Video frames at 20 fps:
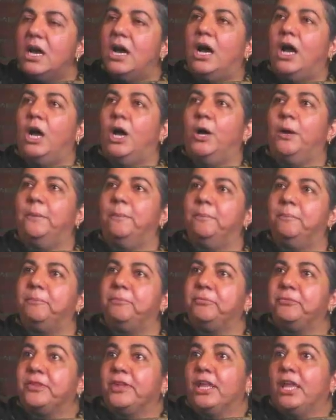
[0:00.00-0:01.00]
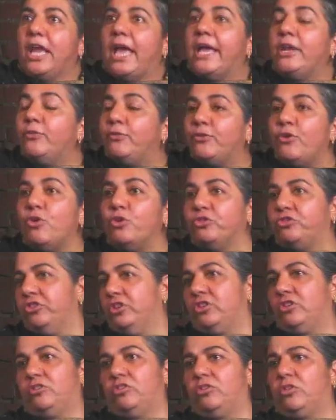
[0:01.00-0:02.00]
And of course,
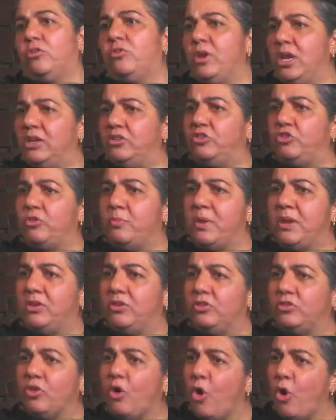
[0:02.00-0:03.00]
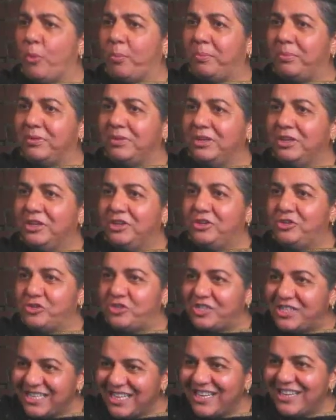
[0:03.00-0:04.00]
it creates tremendous hope to
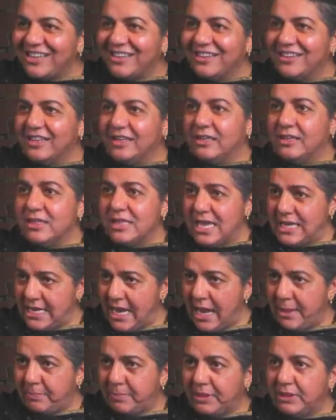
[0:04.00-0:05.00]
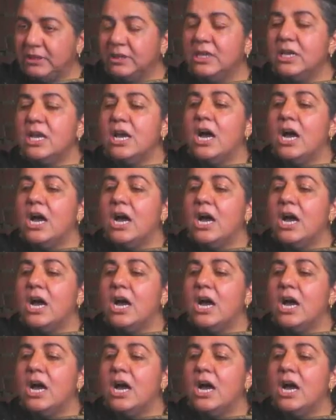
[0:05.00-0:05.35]
see that happen.